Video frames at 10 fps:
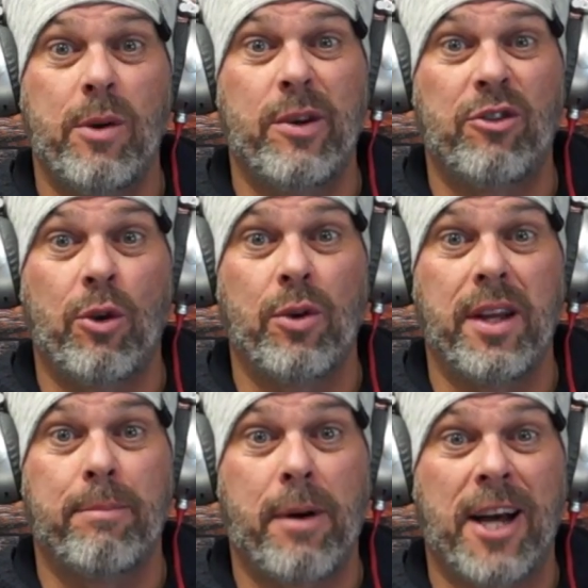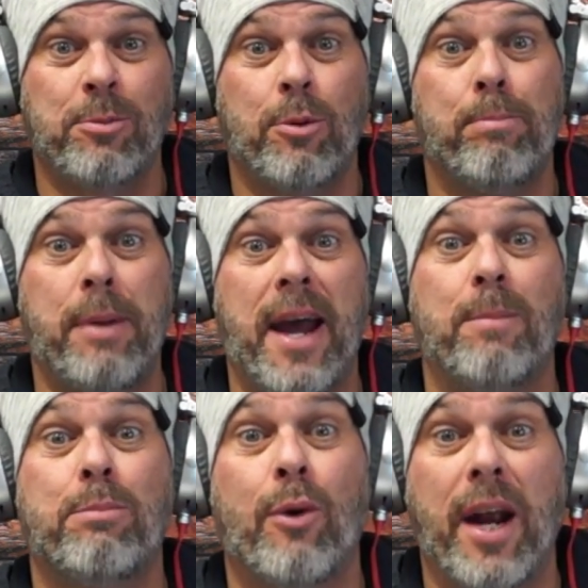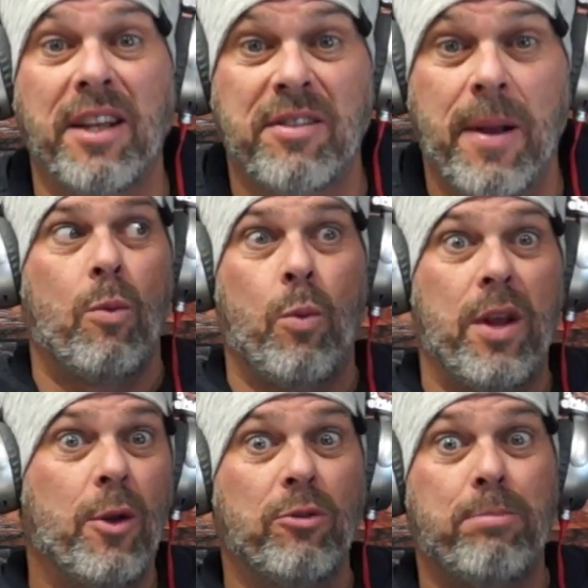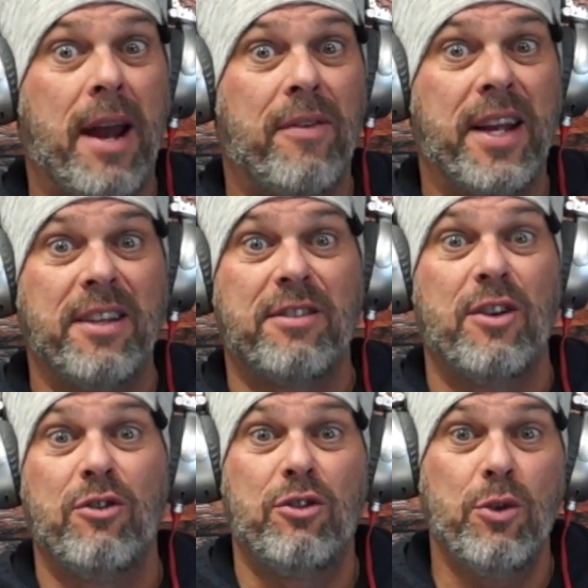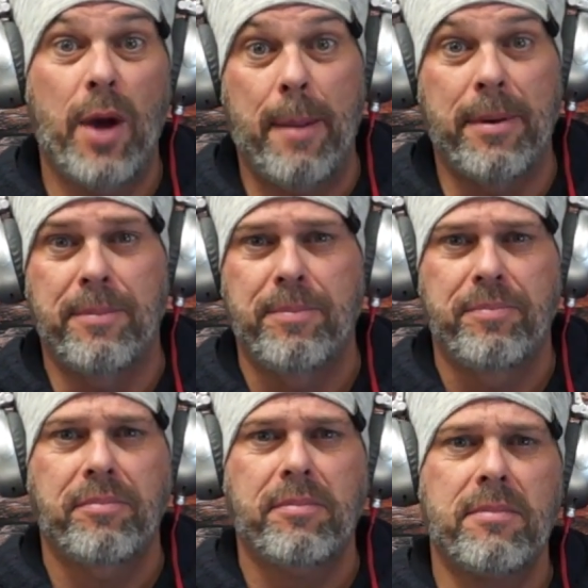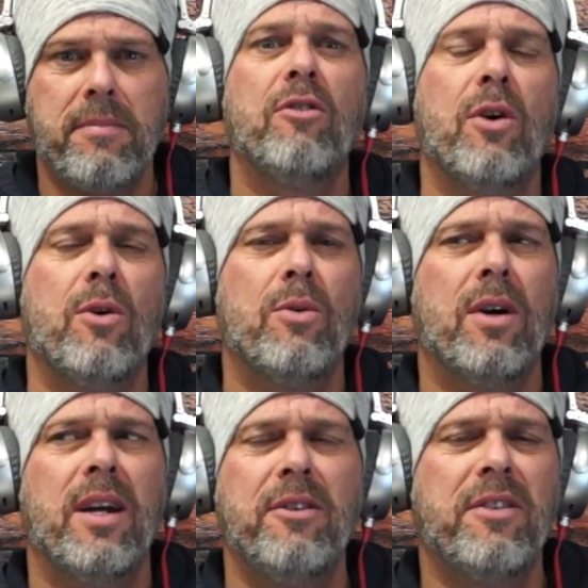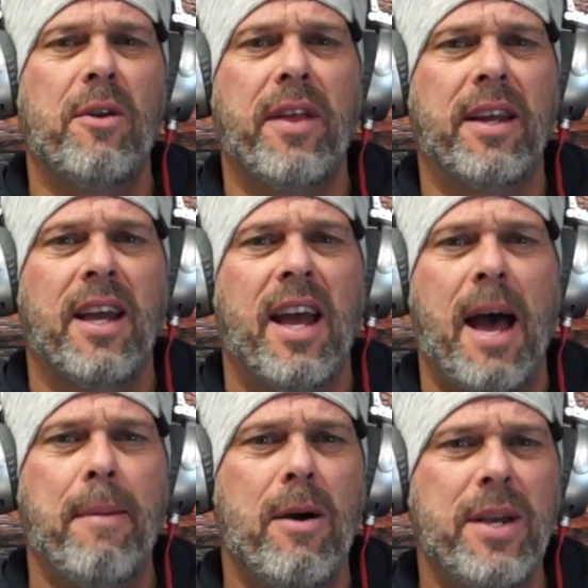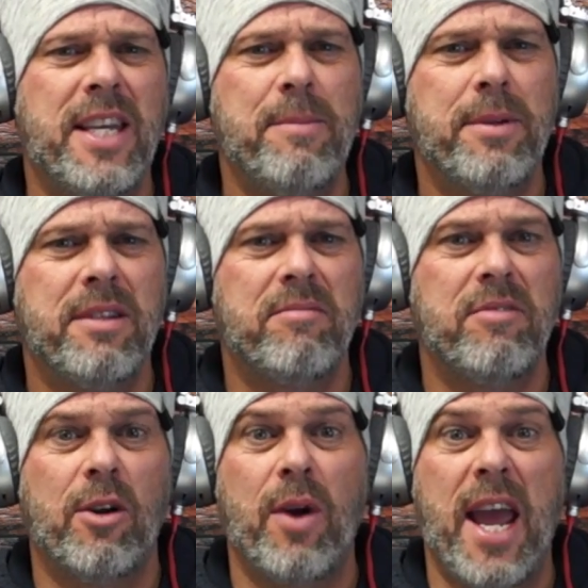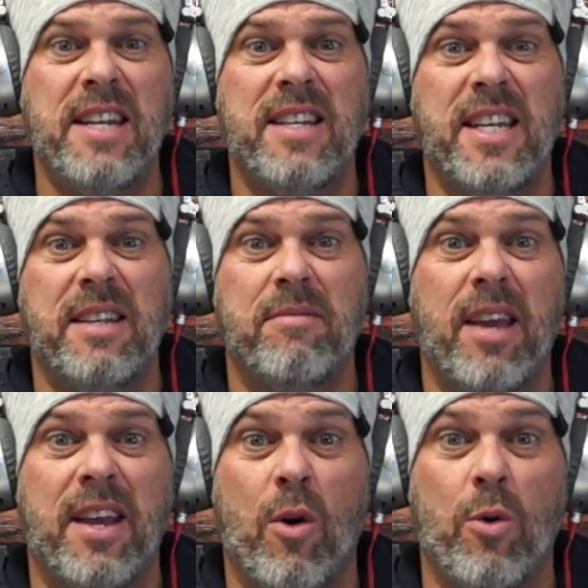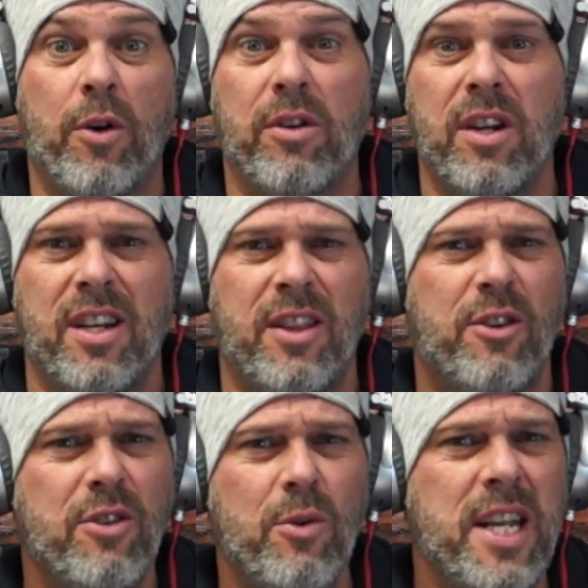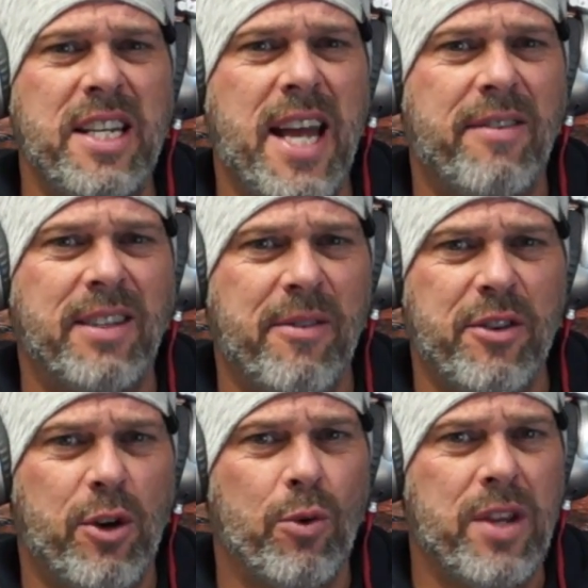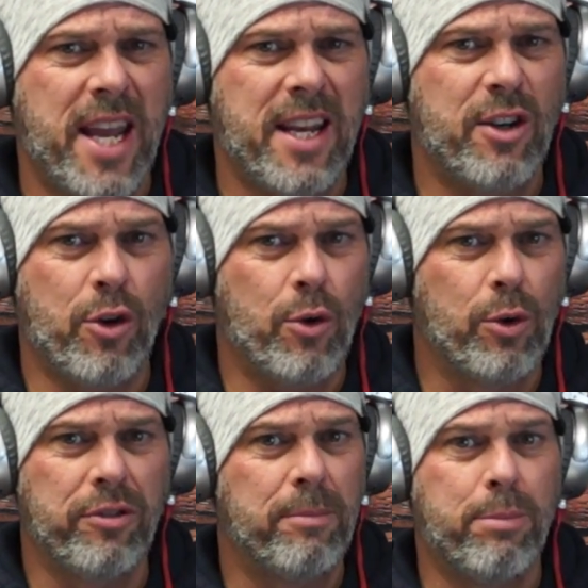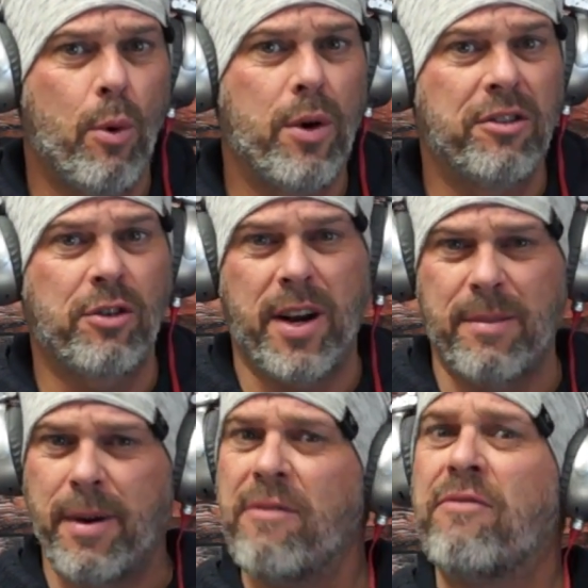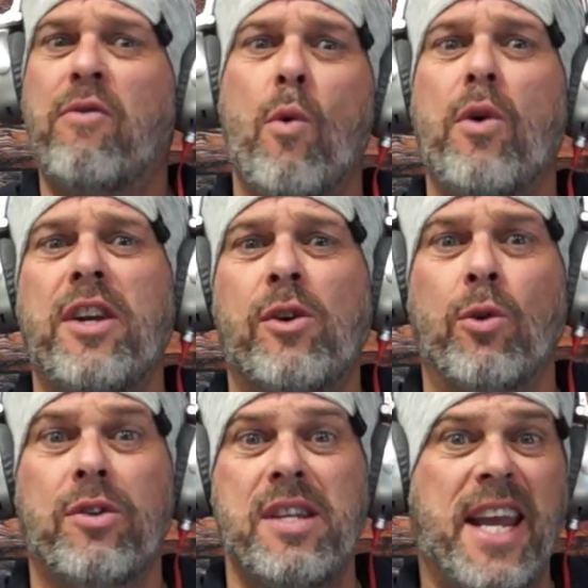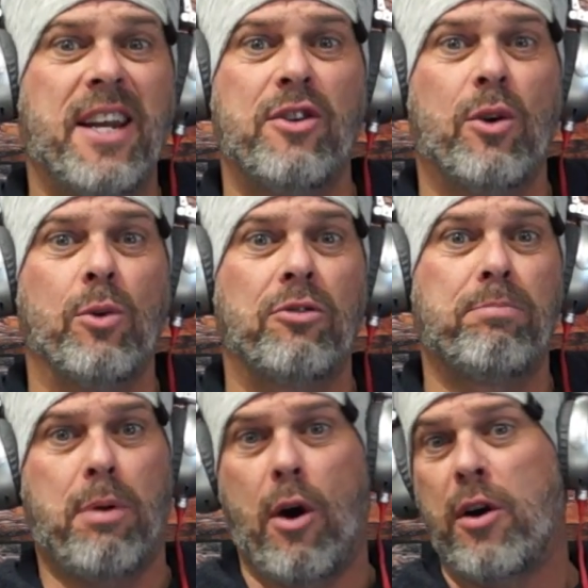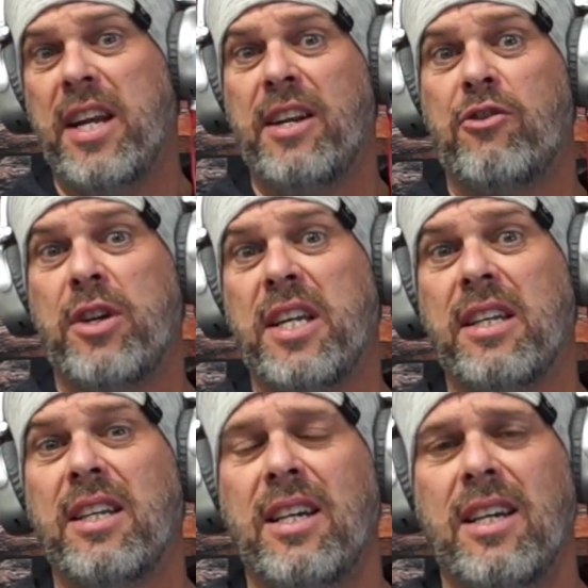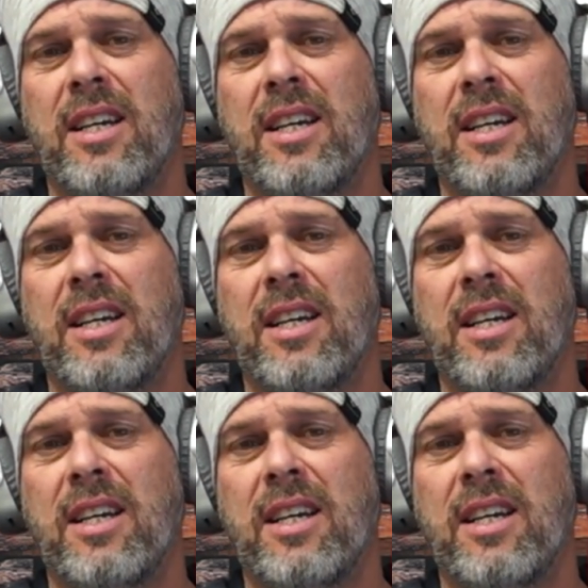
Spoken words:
would result in possible bad press when those bad things do happen. So here's another thing. How about we keep it, 18 and older? There's no need to have 11-year-old naked girls and boys surrounded by 40-year-old naked adults partying and drinking.